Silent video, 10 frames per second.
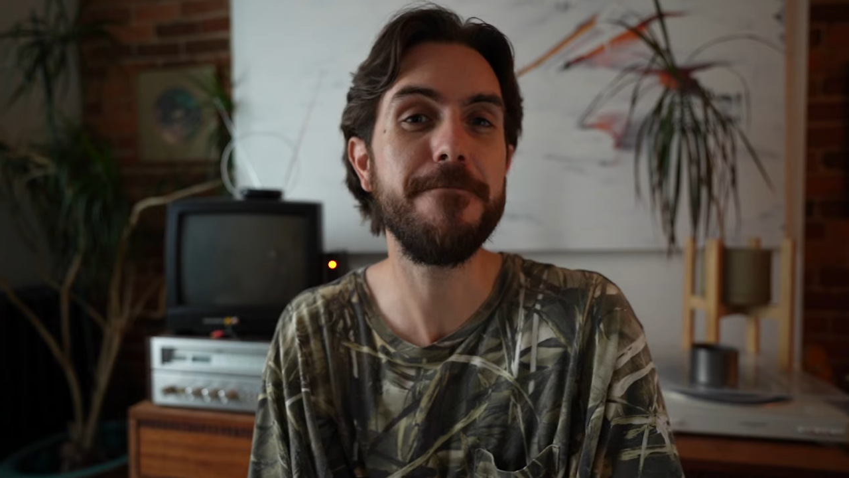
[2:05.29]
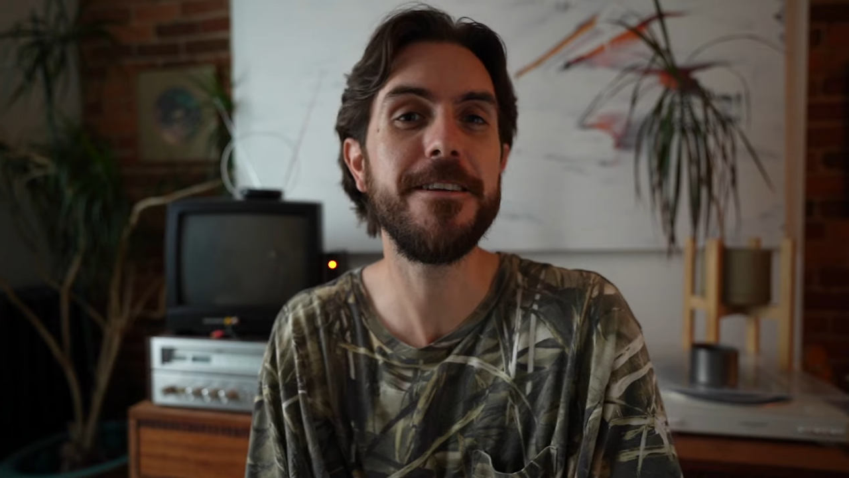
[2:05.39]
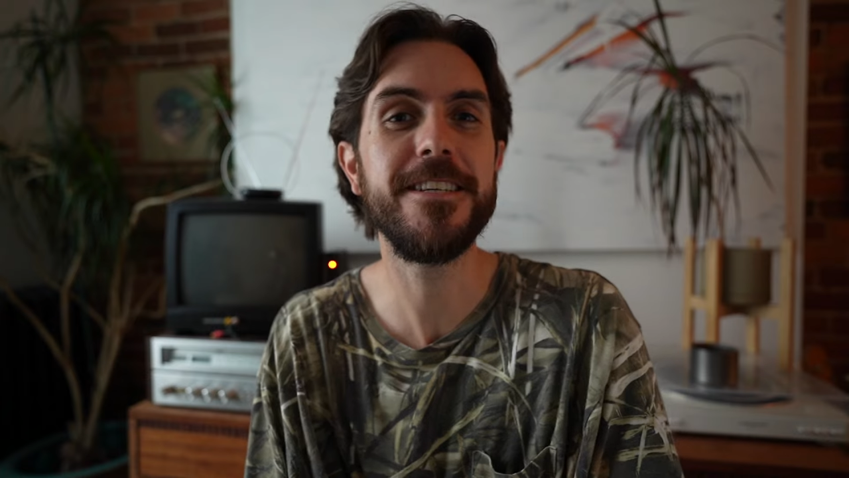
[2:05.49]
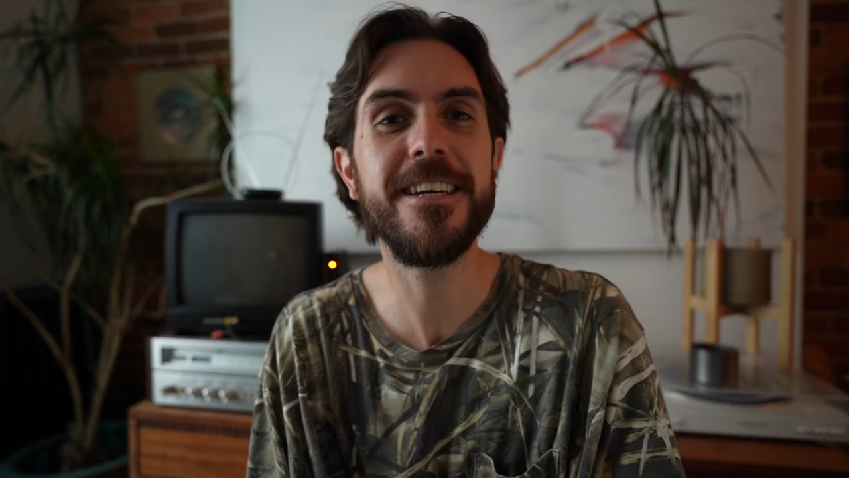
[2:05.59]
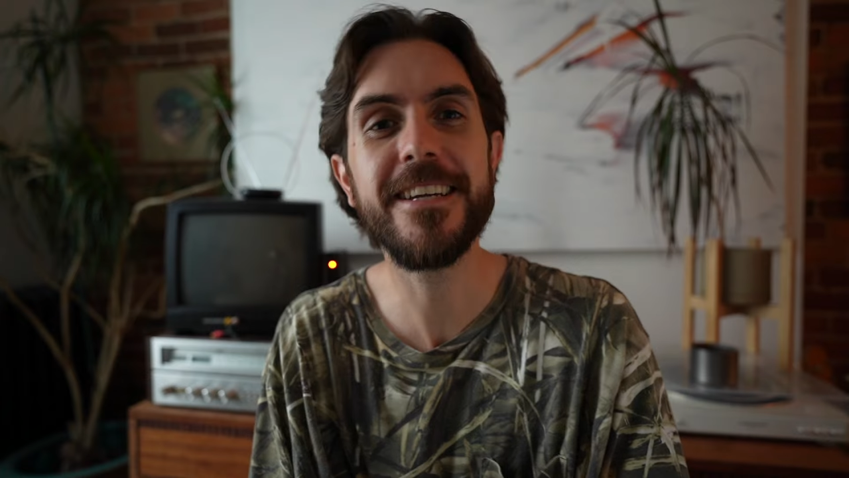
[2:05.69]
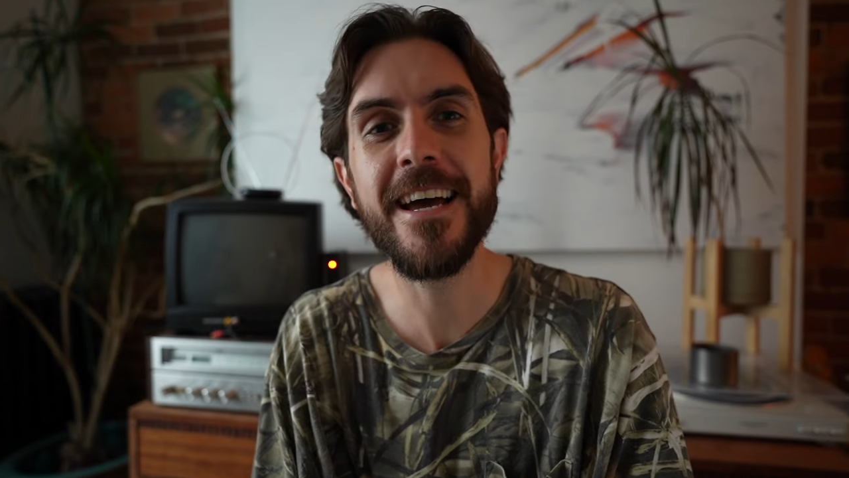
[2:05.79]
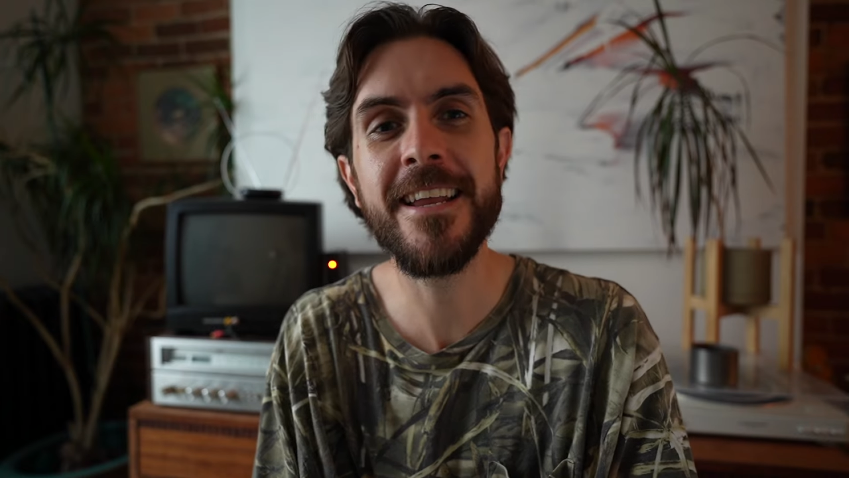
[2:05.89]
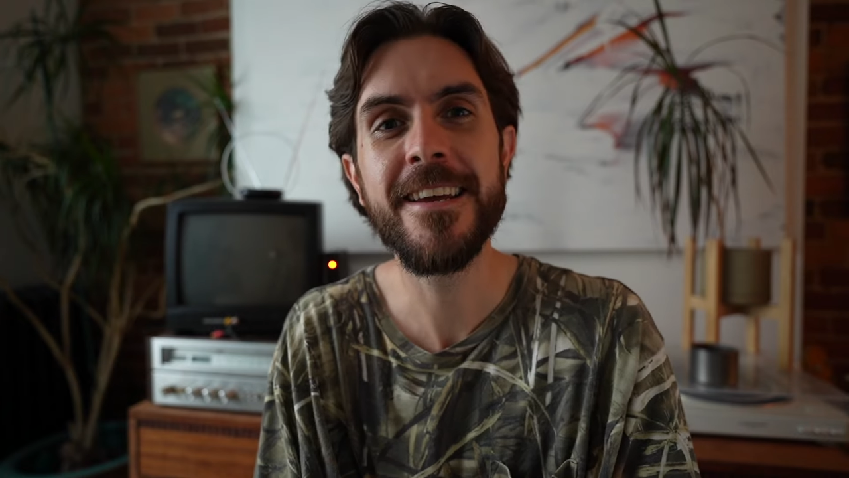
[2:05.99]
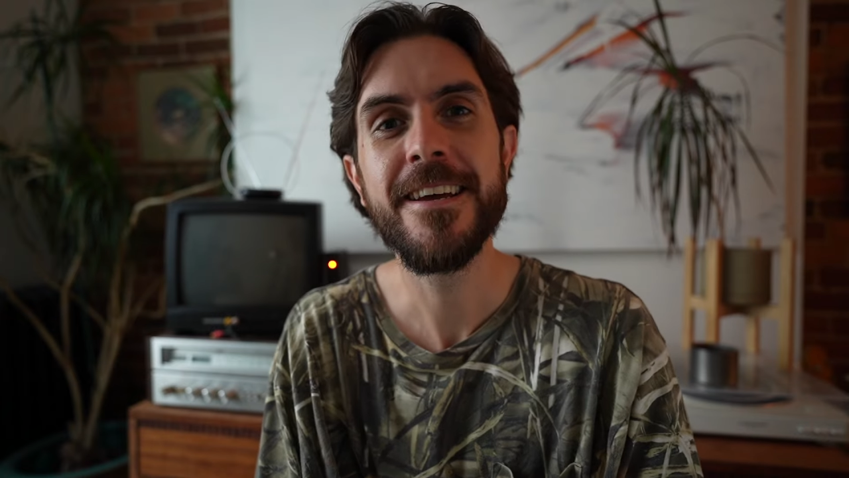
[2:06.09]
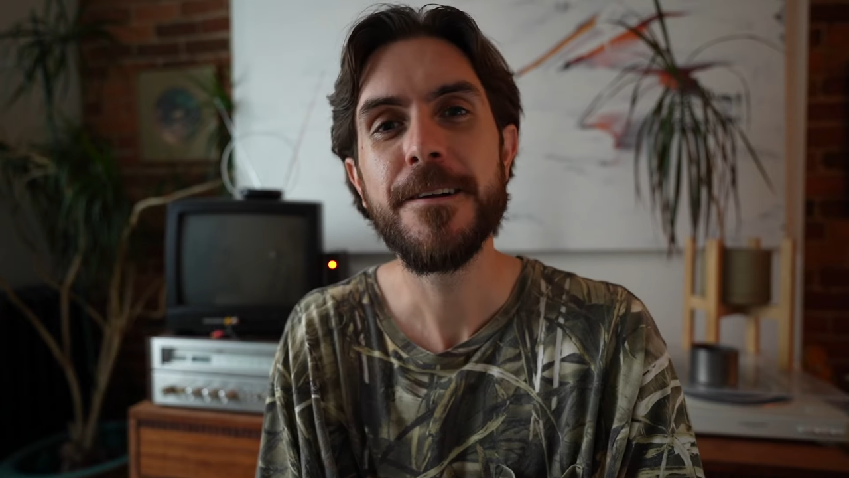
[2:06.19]
busy
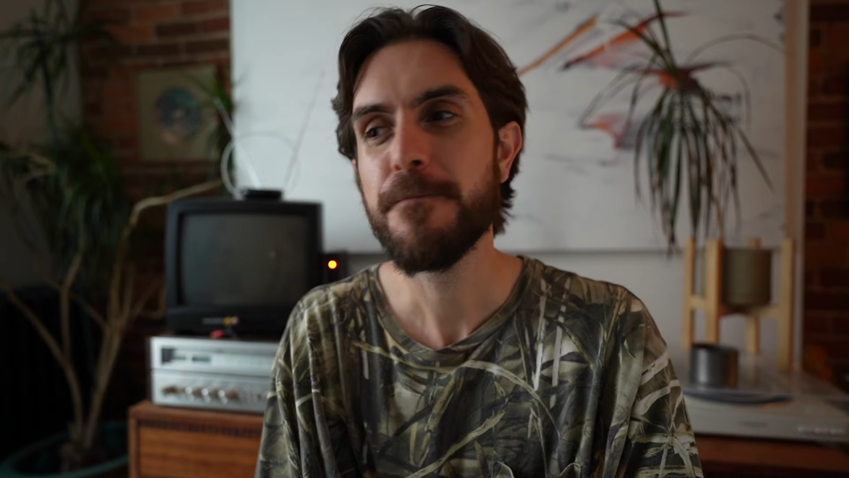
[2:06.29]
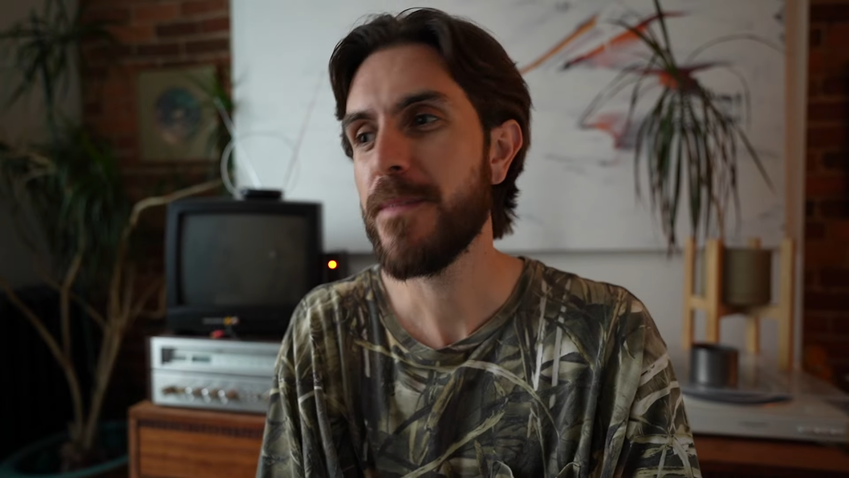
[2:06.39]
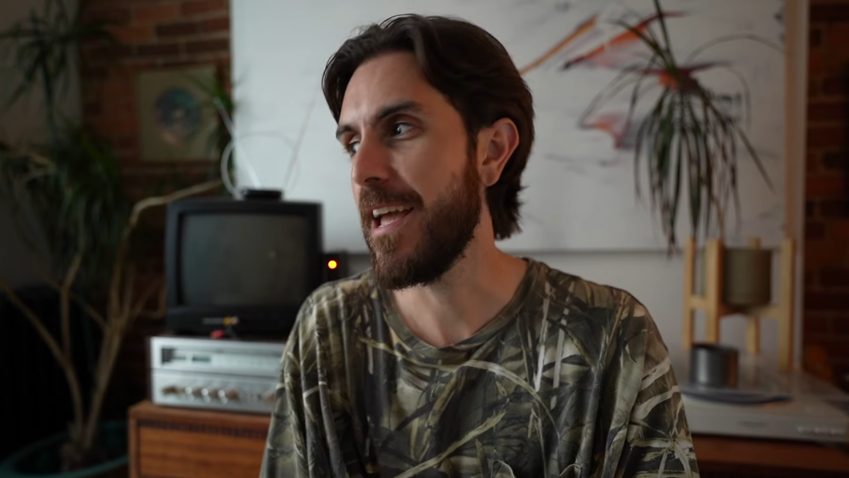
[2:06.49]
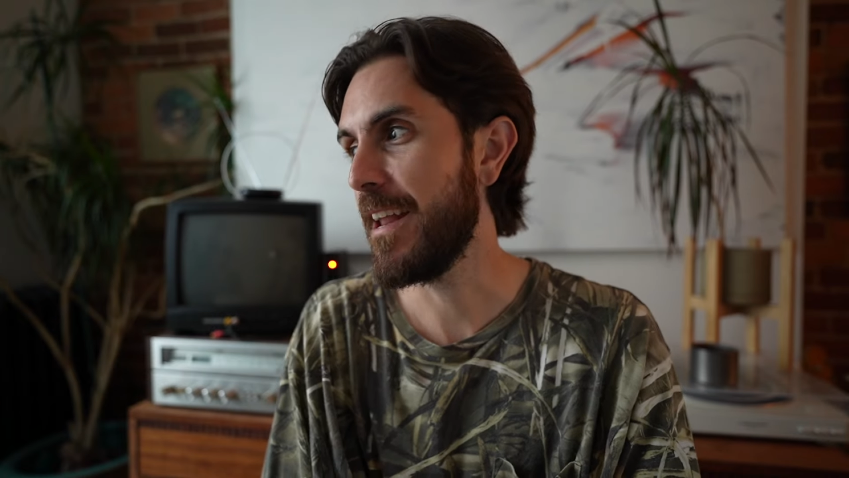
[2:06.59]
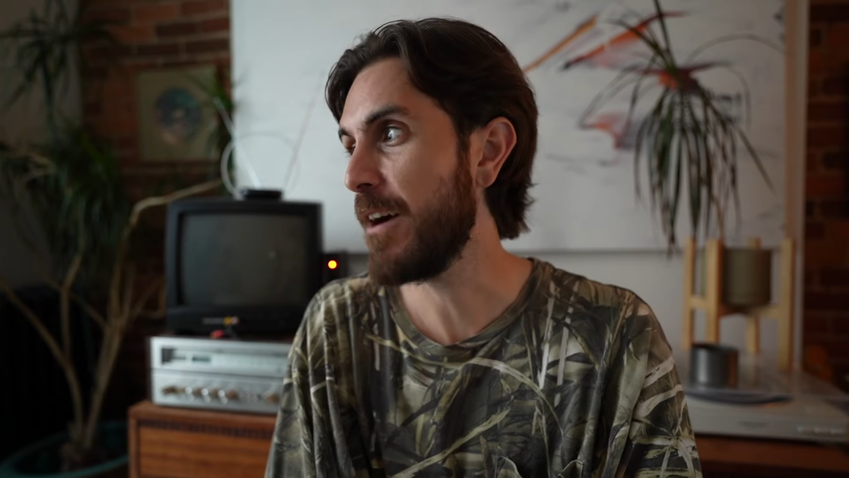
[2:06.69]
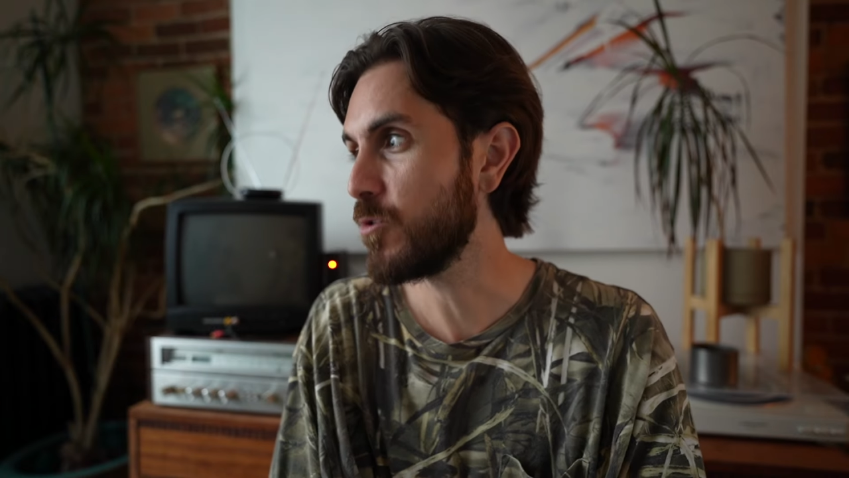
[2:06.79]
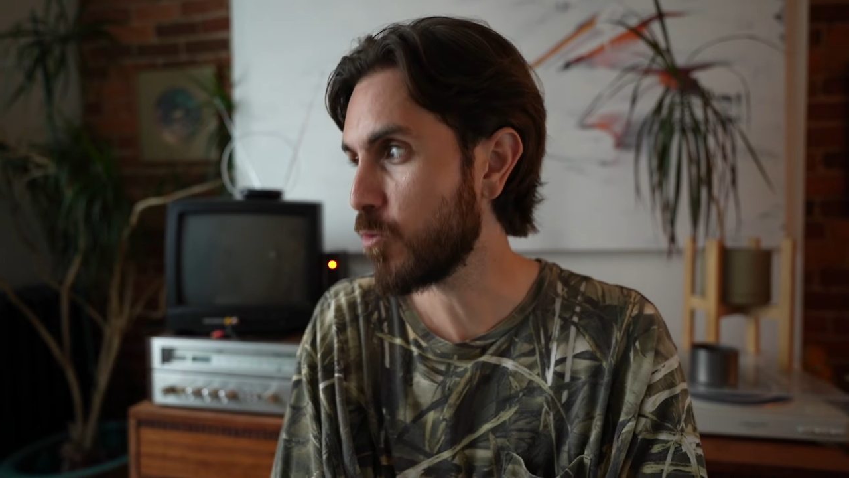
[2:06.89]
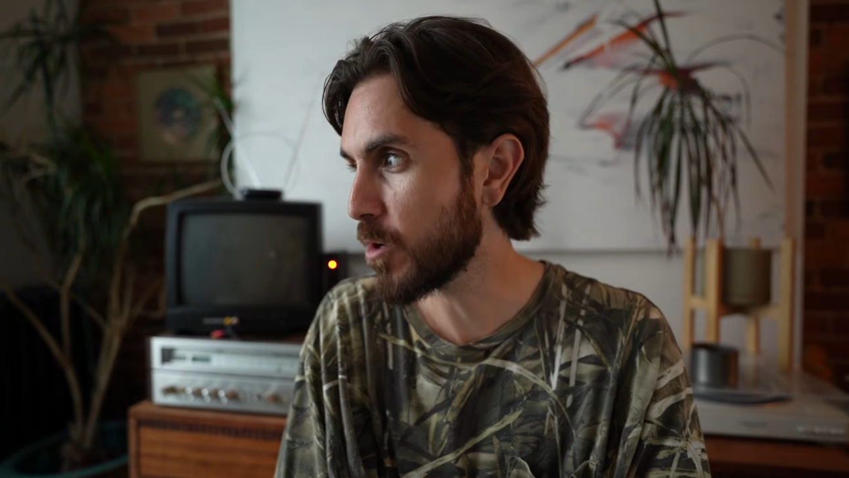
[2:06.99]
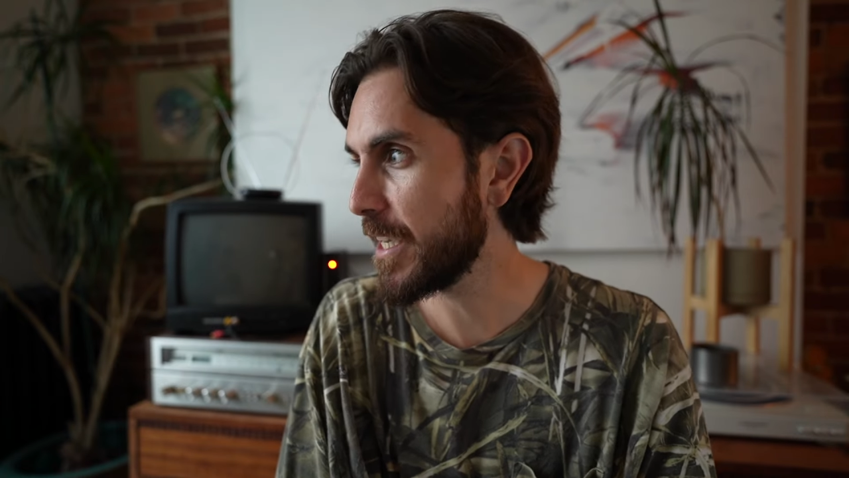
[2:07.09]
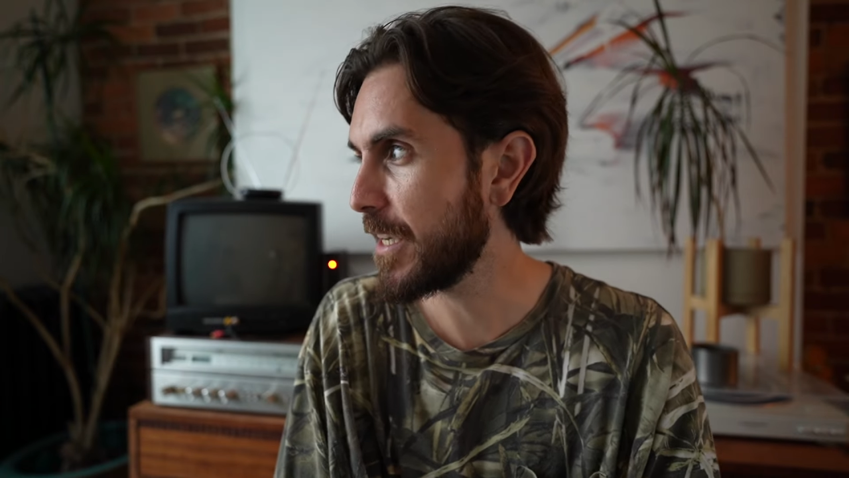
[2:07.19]
again. And I was
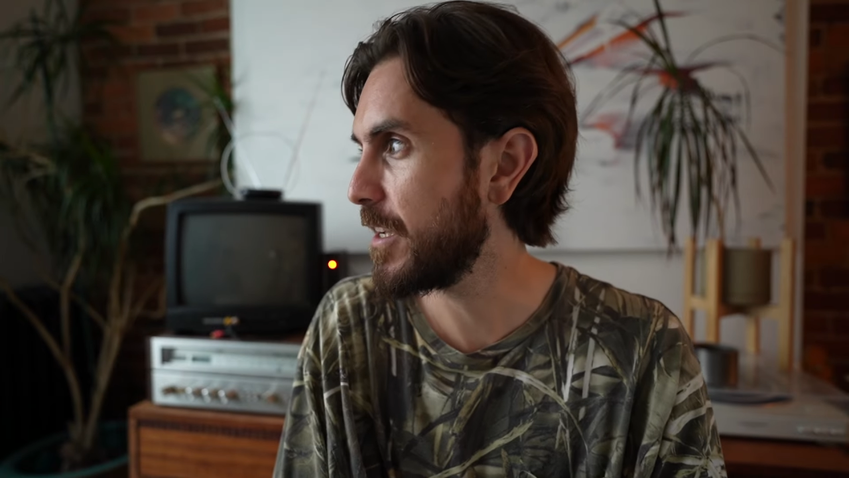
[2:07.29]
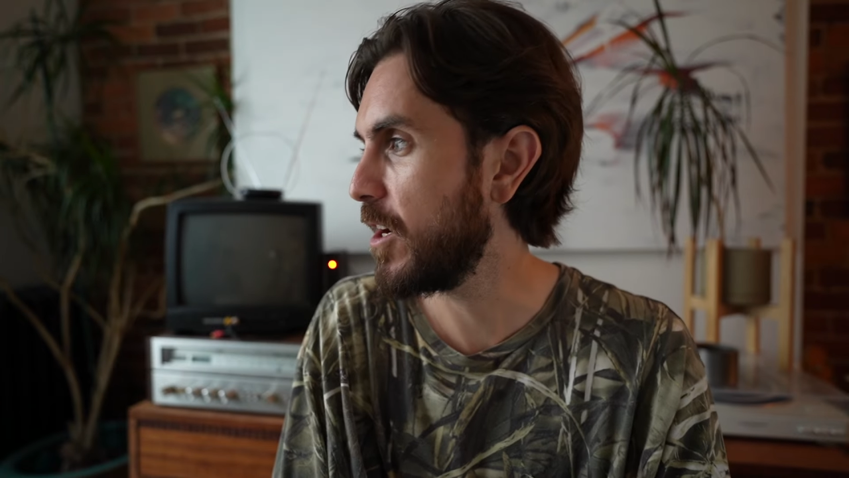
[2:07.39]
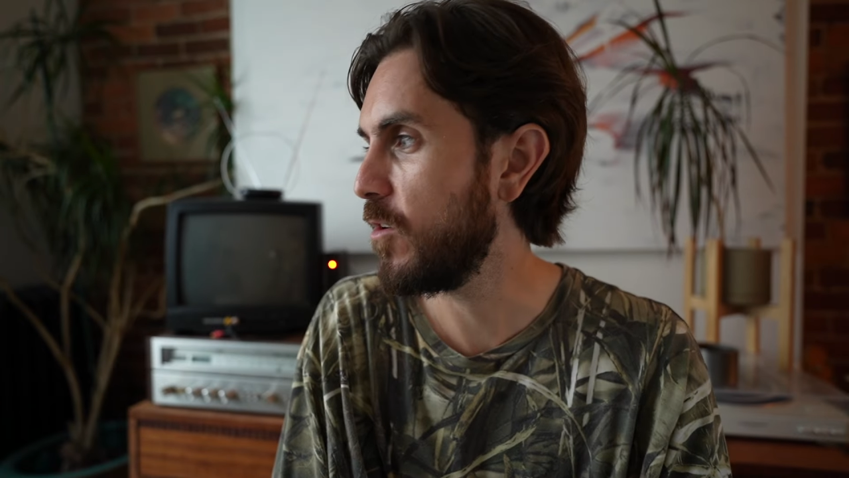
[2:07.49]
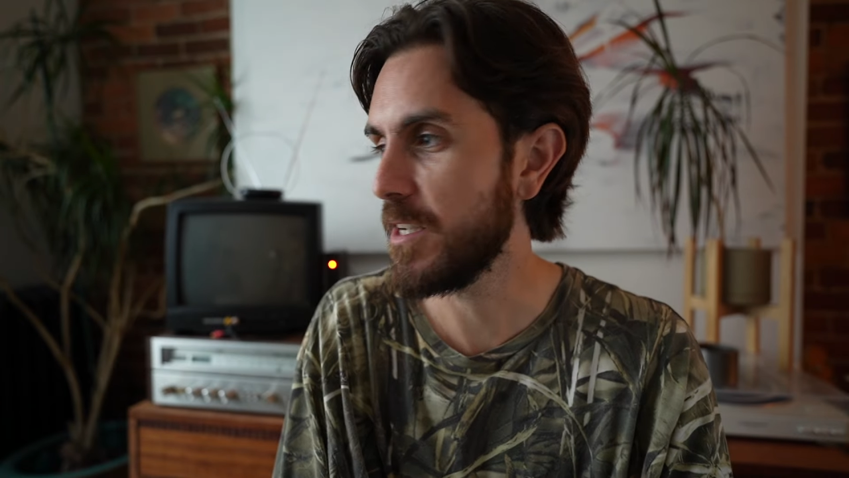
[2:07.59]
working, you know,